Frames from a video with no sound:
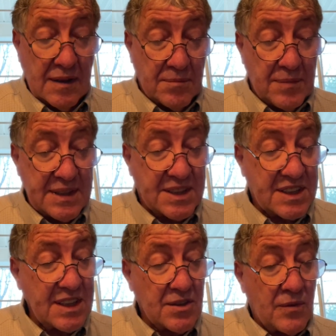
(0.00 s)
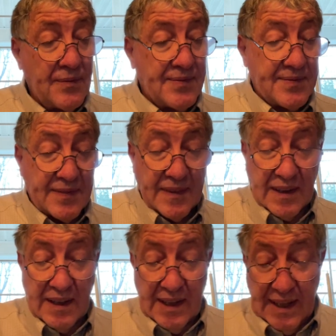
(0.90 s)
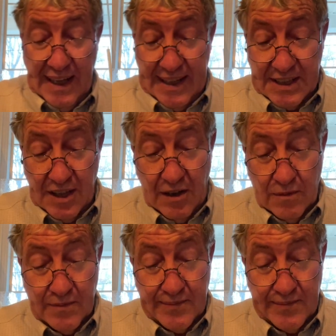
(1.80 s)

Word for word: Be still and know.